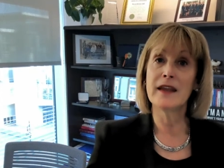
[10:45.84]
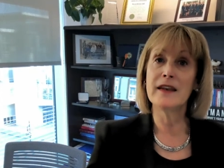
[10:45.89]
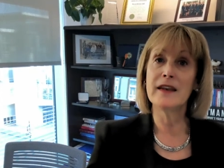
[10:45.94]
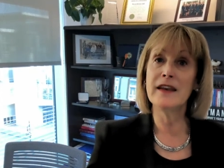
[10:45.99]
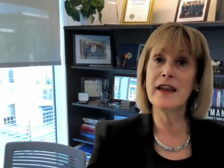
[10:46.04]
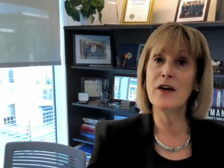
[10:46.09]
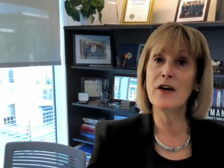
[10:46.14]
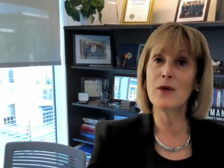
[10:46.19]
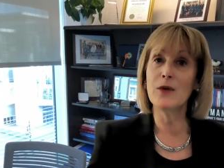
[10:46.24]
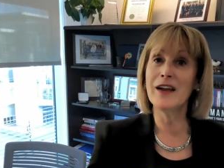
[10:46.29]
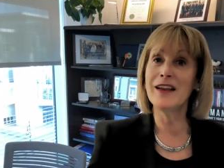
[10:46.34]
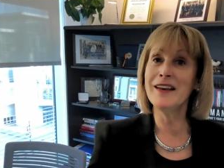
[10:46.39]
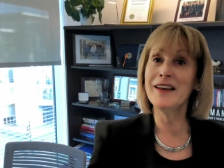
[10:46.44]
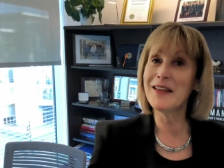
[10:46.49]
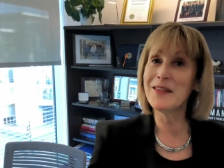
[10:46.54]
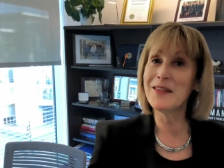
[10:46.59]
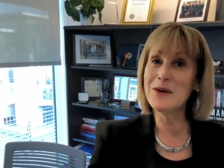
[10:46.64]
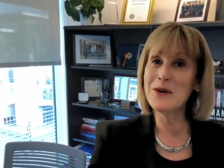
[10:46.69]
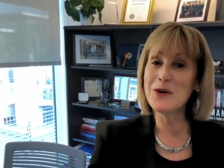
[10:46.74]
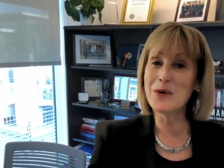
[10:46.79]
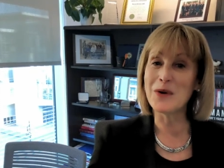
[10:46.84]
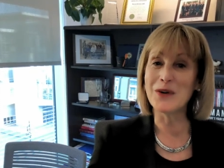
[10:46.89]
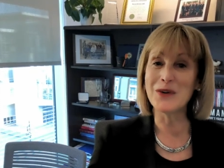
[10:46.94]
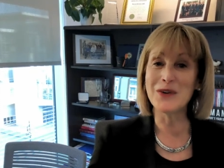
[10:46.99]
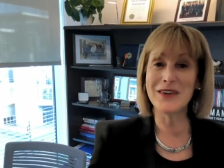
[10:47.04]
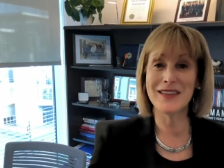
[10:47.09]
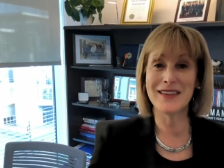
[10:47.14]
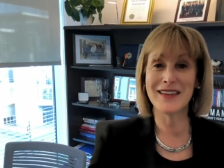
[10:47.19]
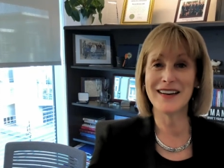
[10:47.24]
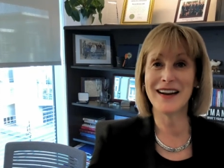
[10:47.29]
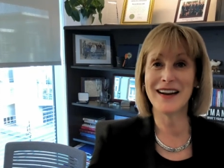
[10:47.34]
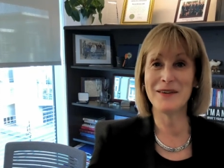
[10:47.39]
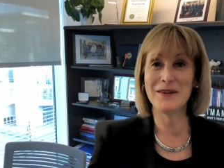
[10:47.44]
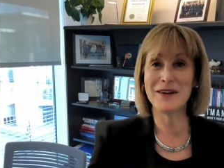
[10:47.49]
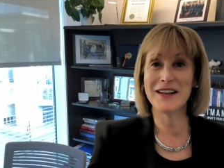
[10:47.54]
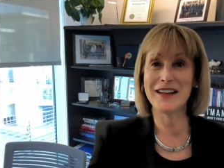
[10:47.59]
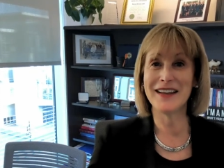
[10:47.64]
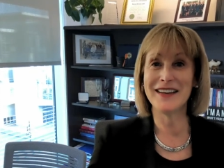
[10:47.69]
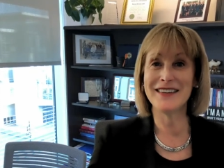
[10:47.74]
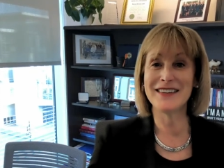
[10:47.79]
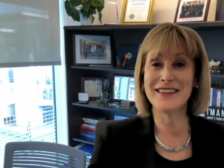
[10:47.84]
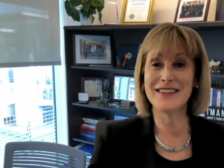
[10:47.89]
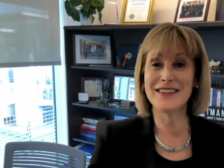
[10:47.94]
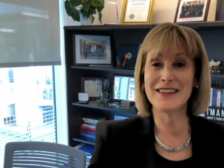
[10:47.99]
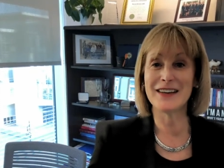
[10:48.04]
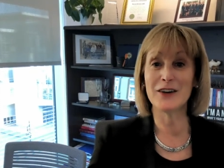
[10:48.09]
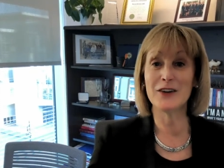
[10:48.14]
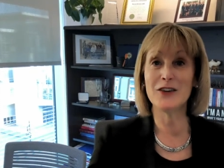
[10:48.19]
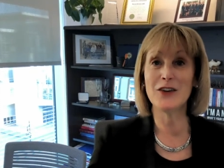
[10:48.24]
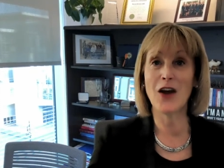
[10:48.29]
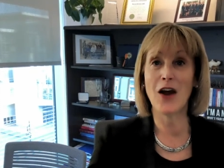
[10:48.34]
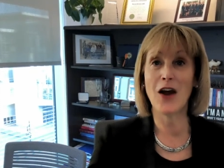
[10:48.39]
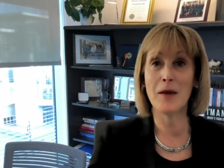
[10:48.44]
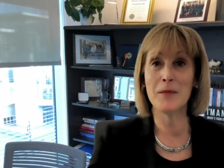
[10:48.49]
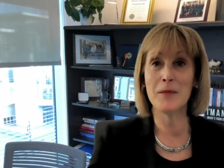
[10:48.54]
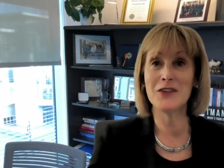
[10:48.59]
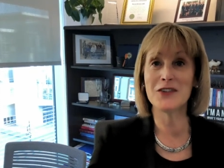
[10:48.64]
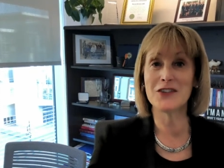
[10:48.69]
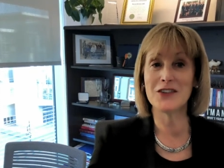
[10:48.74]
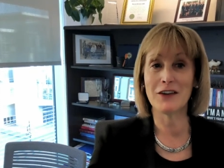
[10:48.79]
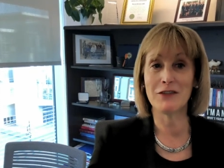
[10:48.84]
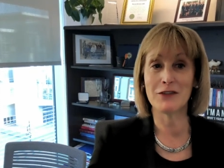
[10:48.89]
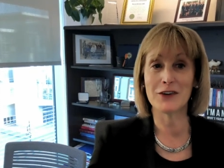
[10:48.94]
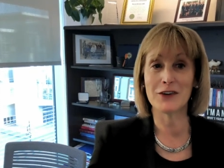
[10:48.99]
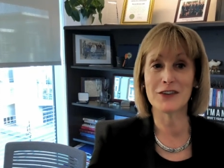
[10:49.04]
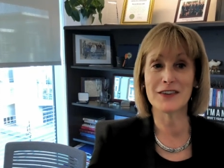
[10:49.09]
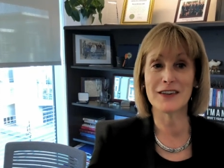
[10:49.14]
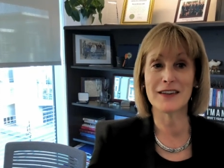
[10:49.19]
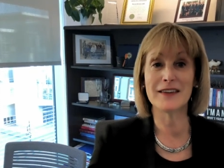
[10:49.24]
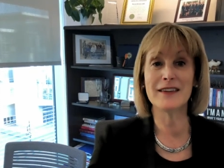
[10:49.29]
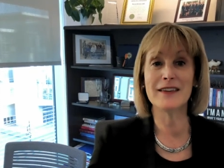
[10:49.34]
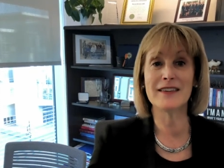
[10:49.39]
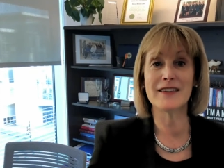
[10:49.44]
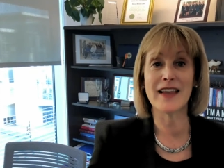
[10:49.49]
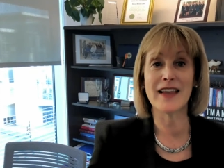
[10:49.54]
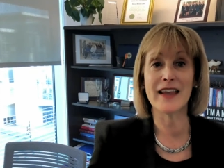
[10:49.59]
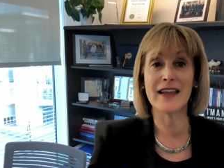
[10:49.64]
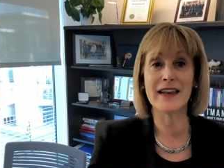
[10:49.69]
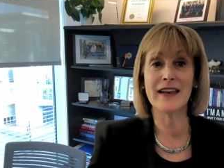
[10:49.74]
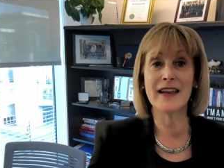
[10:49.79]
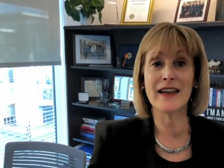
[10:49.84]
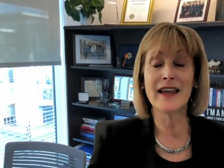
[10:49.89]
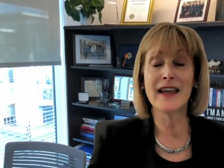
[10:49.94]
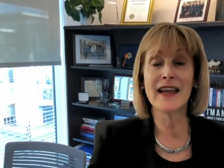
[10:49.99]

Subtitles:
Now, another quote that I would like to share, Thomas Jefferson said,